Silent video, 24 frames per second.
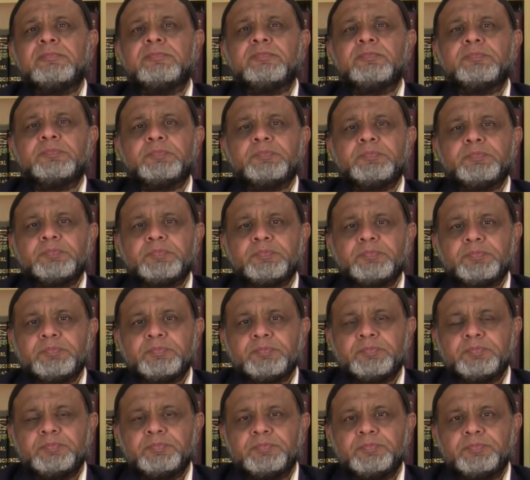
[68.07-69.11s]

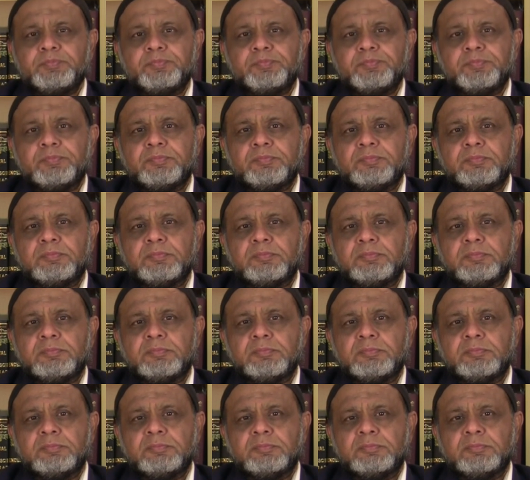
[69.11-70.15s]

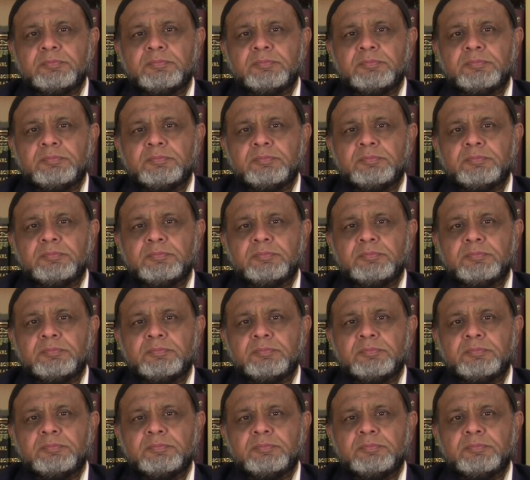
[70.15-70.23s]
(silence)